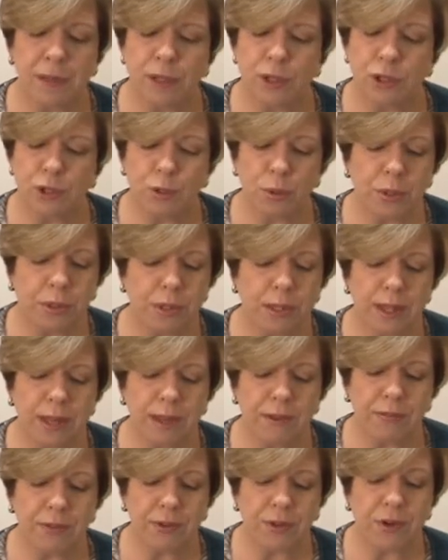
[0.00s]
Shortly
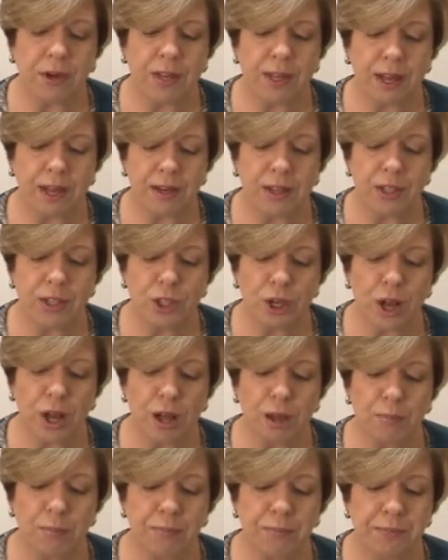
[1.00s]
after, I got a
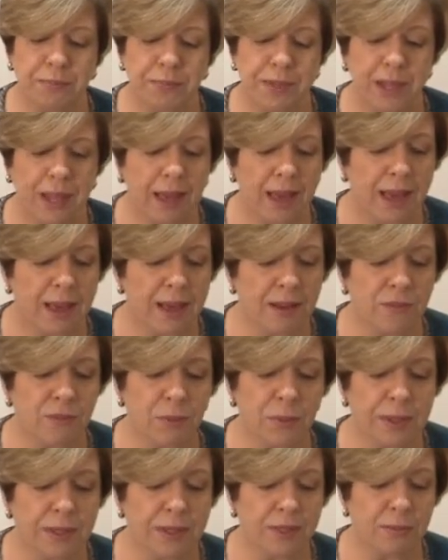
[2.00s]
job.
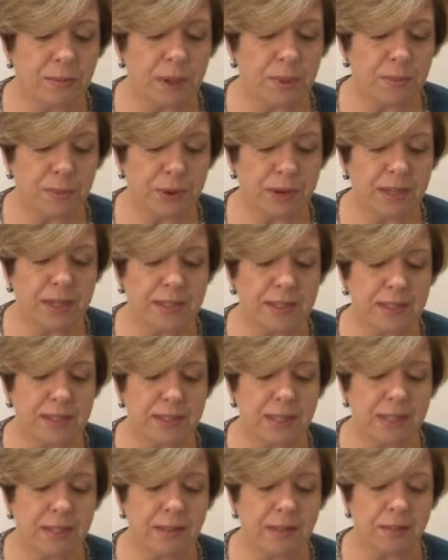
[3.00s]
Halfway into my
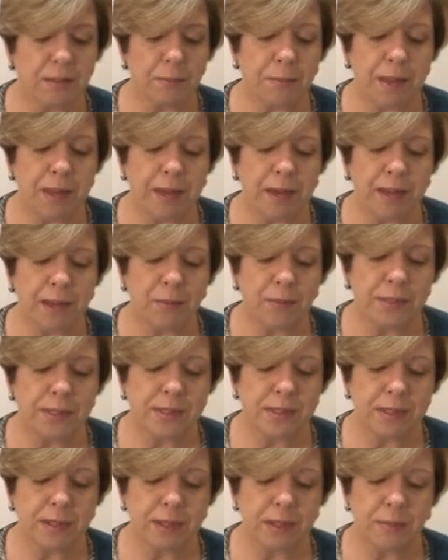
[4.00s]
pregnancy, the man I was
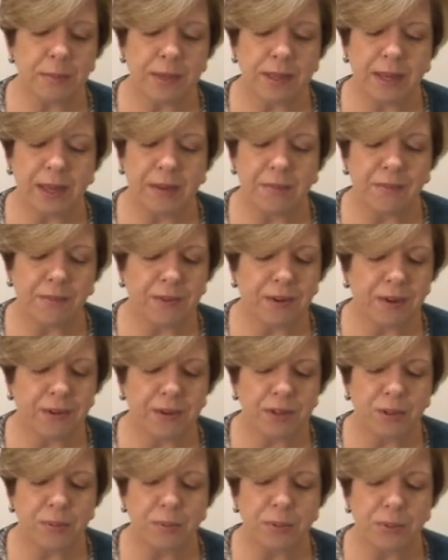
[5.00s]
seeing became
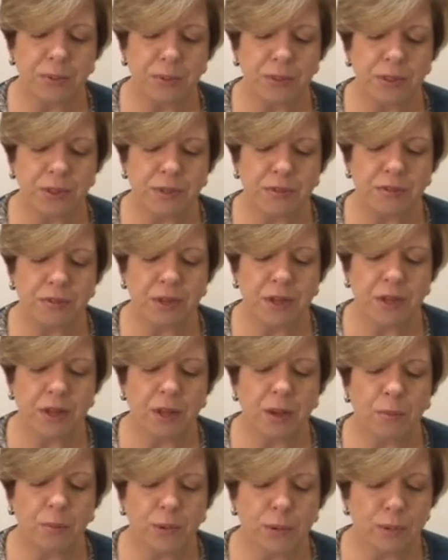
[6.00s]
very abusive,
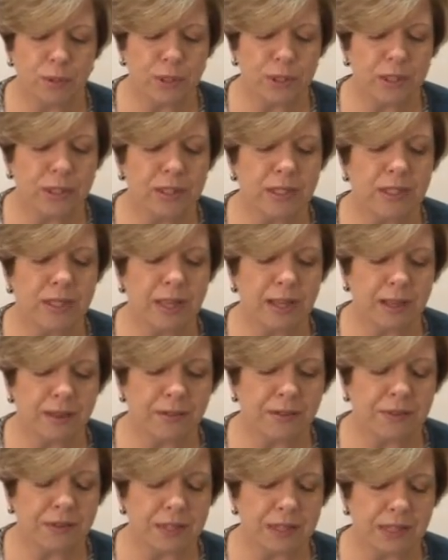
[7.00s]
emotionally
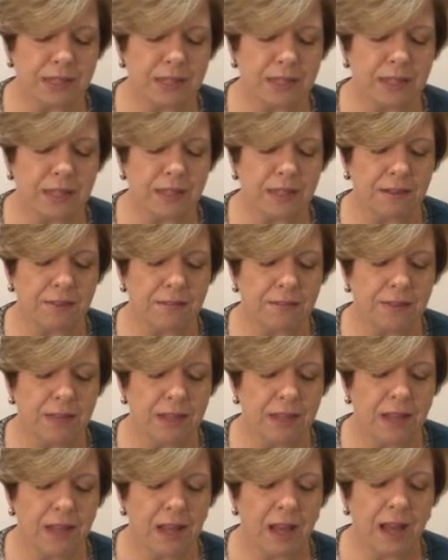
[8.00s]
and physically.
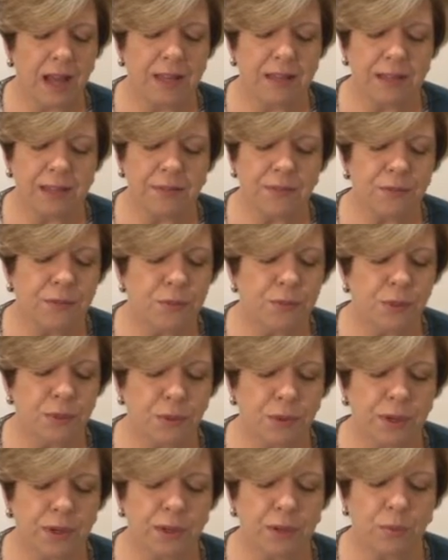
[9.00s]
I left New
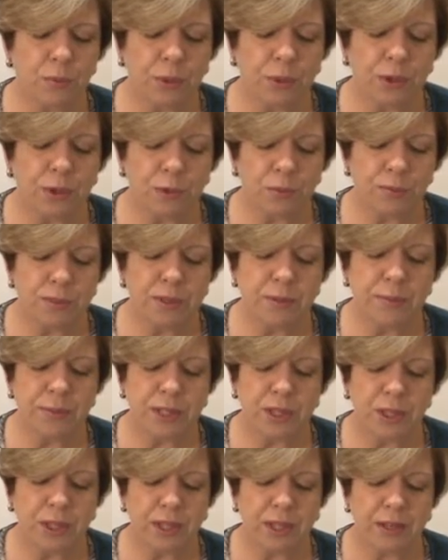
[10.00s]
York and went home to
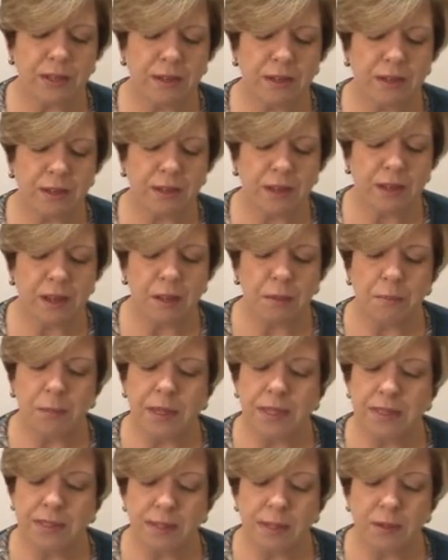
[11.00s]
Michigan.
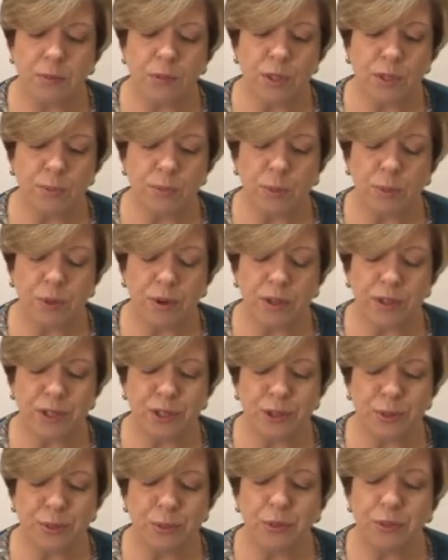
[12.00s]
My son was born
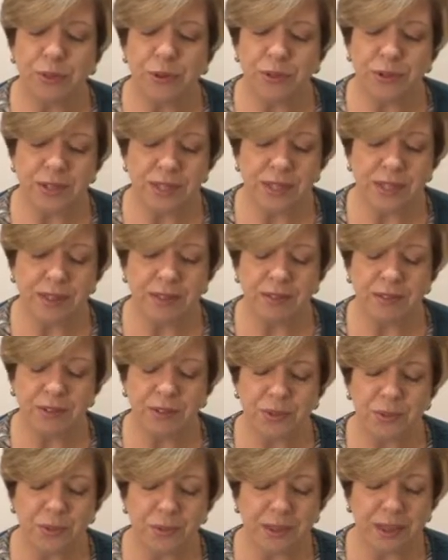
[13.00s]
June 13,
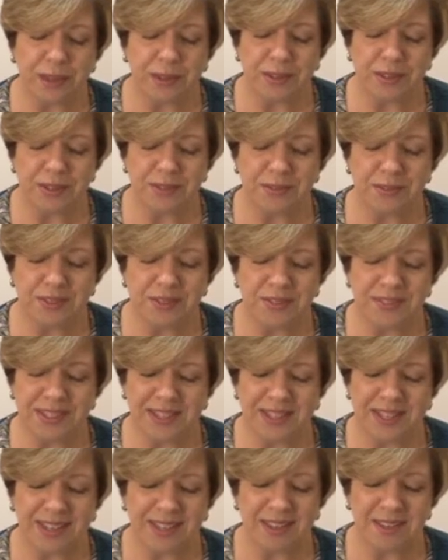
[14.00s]

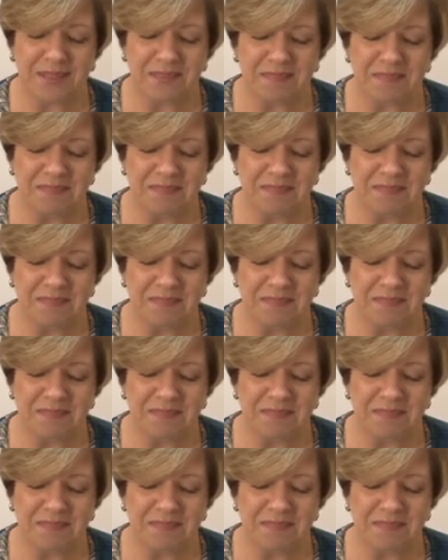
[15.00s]
2015.